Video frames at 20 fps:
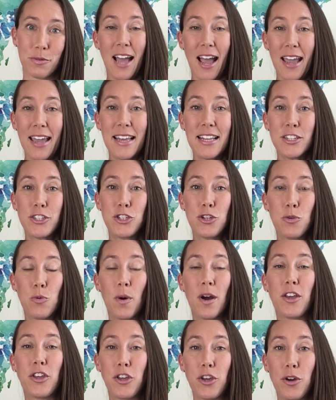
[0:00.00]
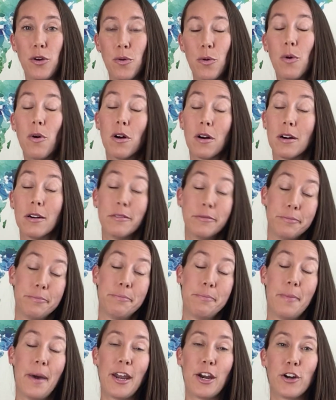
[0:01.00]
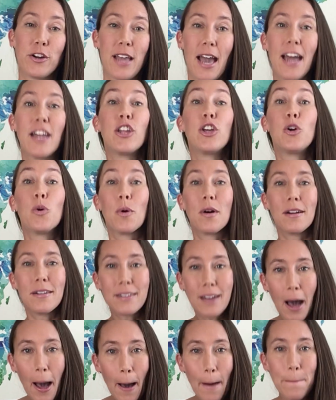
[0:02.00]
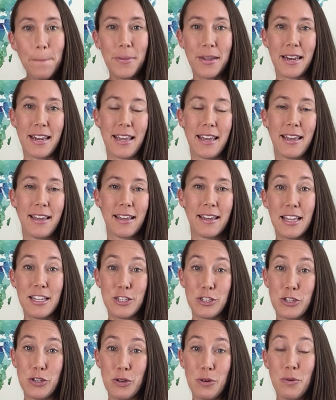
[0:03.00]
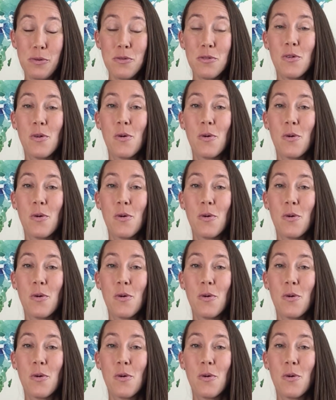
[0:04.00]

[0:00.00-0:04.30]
Tie it to what you, or better yet, your company can do